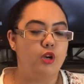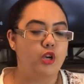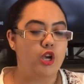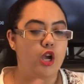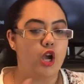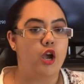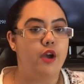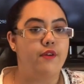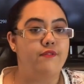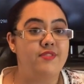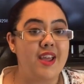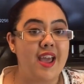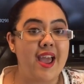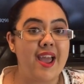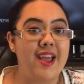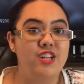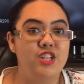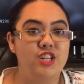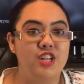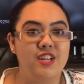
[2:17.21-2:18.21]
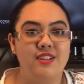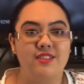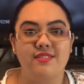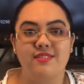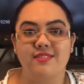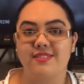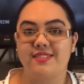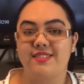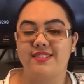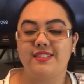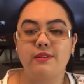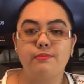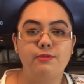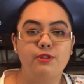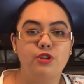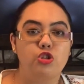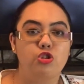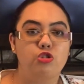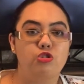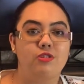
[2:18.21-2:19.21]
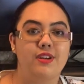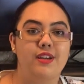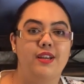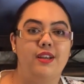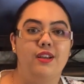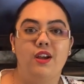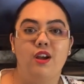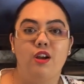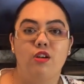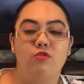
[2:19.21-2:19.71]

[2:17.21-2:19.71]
curved edges, symmetry,